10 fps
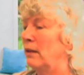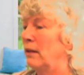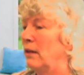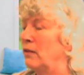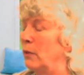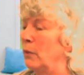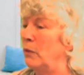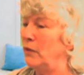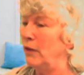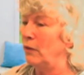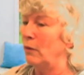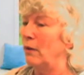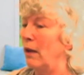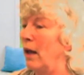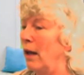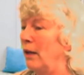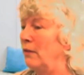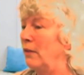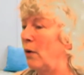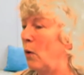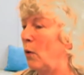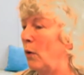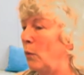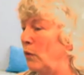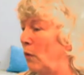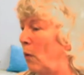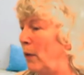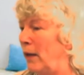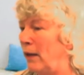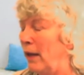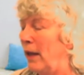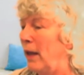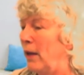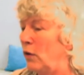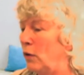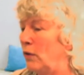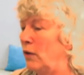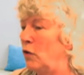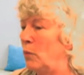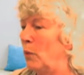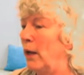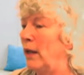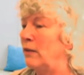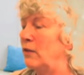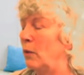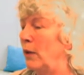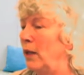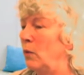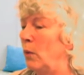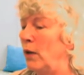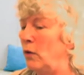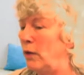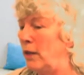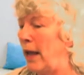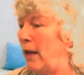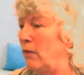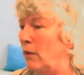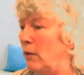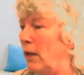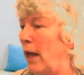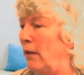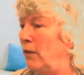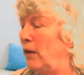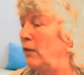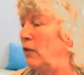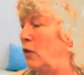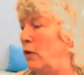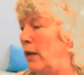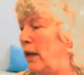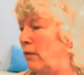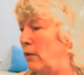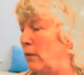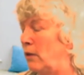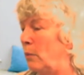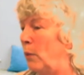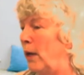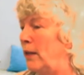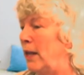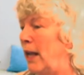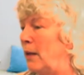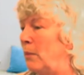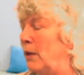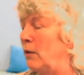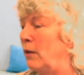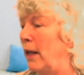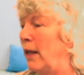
So it was either alive or it was already cooked in your bread. So either way, you didn't have the live yeast and you didn't have the bread that had